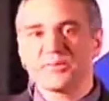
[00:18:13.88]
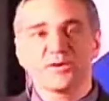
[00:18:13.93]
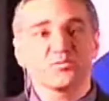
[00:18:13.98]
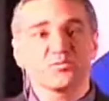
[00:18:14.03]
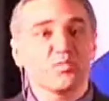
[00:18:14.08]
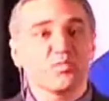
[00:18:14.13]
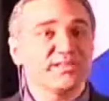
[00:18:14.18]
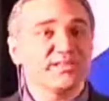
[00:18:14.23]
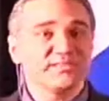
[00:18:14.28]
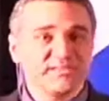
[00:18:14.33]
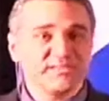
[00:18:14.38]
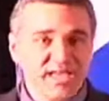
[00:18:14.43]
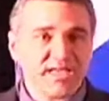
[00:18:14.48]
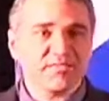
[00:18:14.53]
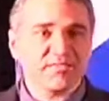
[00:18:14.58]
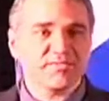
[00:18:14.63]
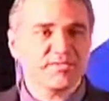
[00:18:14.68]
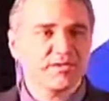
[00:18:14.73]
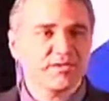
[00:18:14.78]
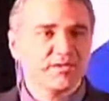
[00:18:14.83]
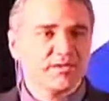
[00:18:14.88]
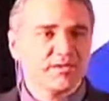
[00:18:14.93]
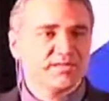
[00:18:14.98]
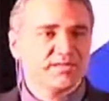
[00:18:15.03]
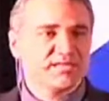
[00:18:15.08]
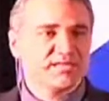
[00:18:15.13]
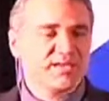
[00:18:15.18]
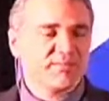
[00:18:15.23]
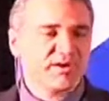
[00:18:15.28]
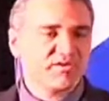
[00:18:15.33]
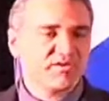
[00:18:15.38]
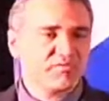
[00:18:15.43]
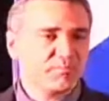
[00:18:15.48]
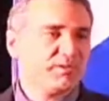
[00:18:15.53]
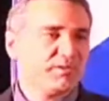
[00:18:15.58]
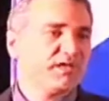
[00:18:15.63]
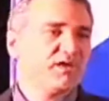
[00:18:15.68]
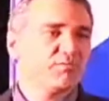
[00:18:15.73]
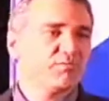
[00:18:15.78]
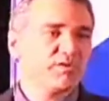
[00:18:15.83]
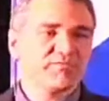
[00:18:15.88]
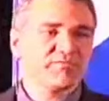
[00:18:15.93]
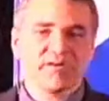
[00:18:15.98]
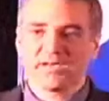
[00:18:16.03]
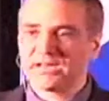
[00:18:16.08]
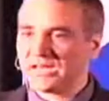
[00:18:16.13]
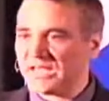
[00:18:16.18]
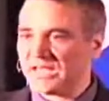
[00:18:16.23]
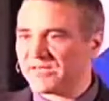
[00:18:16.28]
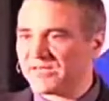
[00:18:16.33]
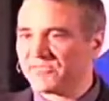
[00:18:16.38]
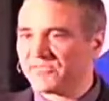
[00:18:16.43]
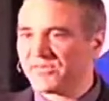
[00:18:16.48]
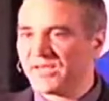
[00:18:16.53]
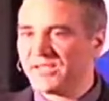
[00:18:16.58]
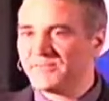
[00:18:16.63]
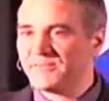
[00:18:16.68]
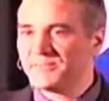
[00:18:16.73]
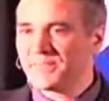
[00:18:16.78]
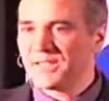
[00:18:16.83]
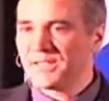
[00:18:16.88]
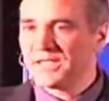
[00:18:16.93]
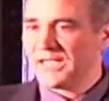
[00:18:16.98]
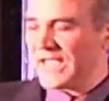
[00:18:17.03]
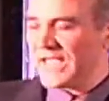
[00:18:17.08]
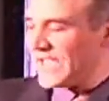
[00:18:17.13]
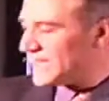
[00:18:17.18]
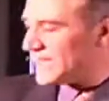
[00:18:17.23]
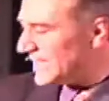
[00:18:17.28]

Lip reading: Chocolate, okay? Chocolate is about 1/10